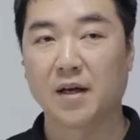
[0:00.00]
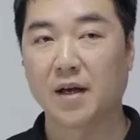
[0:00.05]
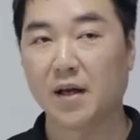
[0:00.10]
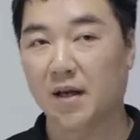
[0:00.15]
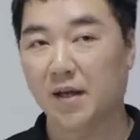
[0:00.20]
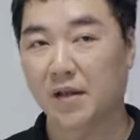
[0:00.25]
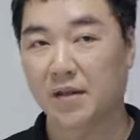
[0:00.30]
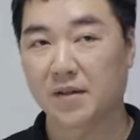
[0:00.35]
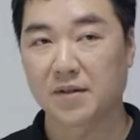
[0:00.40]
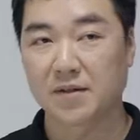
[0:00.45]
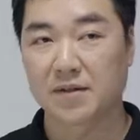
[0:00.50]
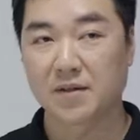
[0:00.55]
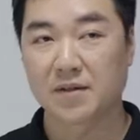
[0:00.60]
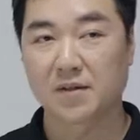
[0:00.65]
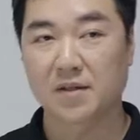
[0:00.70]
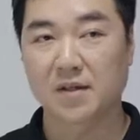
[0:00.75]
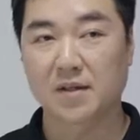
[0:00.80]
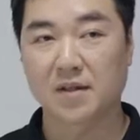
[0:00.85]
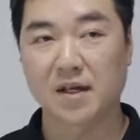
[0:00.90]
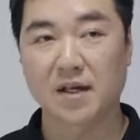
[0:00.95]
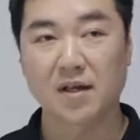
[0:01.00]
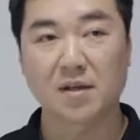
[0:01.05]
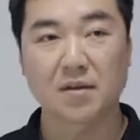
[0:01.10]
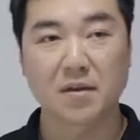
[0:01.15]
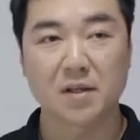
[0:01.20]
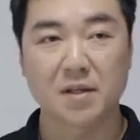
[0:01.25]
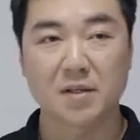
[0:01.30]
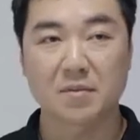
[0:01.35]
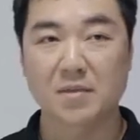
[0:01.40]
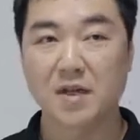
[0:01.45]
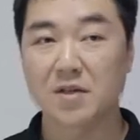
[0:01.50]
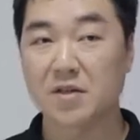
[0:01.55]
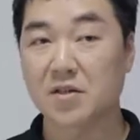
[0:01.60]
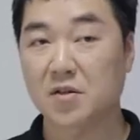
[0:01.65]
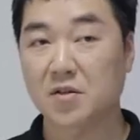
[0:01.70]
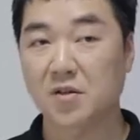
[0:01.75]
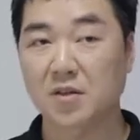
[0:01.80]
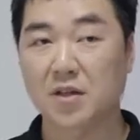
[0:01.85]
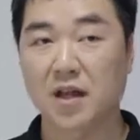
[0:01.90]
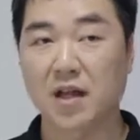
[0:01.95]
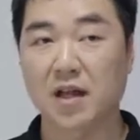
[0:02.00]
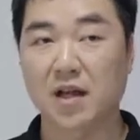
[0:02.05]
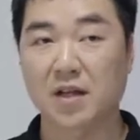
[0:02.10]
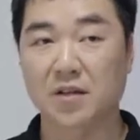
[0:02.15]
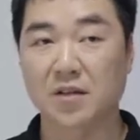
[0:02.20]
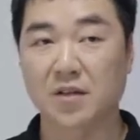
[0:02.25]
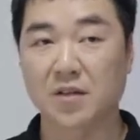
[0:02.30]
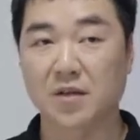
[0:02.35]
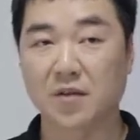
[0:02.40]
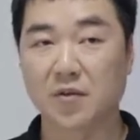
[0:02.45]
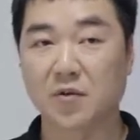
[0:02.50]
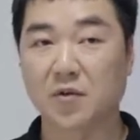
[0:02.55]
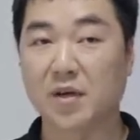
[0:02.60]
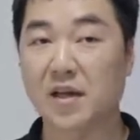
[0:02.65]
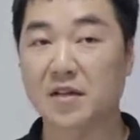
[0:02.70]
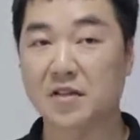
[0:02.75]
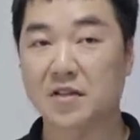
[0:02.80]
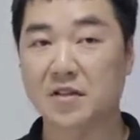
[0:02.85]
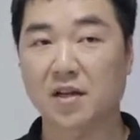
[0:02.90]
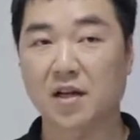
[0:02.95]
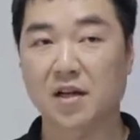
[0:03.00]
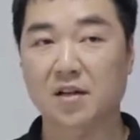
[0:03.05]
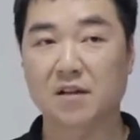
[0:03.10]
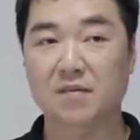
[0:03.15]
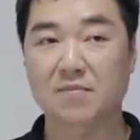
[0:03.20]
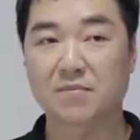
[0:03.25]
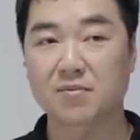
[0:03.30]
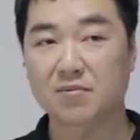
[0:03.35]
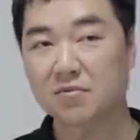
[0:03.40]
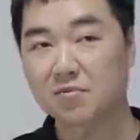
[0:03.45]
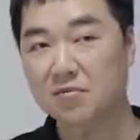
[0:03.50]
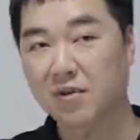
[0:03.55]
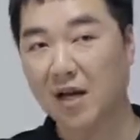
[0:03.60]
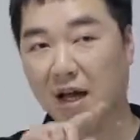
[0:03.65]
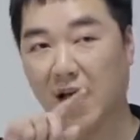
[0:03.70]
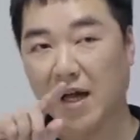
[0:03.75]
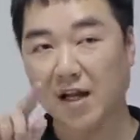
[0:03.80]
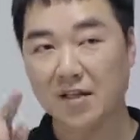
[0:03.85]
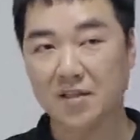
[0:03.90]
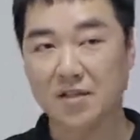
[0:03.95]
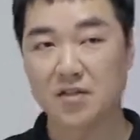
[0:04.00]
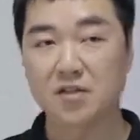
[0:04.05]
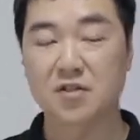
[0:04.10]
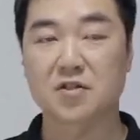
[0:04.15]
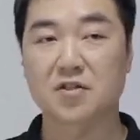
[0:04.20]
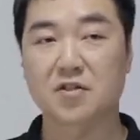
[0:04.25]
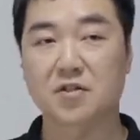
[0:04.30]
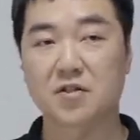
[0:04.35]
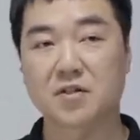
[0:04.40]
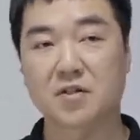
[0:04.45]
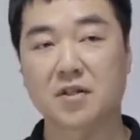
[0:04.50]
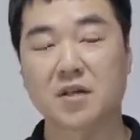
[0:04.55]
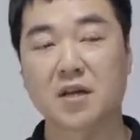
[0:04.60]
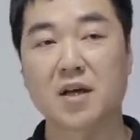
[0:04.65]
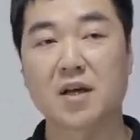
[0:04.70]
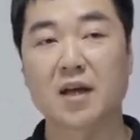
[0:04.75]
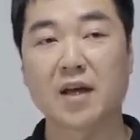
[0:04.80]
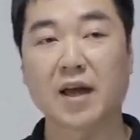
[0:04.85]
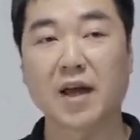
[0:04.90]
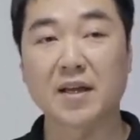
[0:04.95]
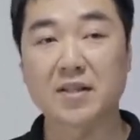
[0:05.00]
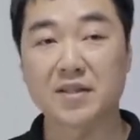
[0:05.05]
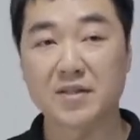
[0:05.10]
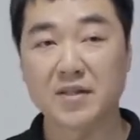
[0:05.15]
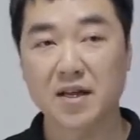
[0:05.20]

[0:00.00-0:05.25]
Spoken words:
And did I already mention that you can scan a full arch in just a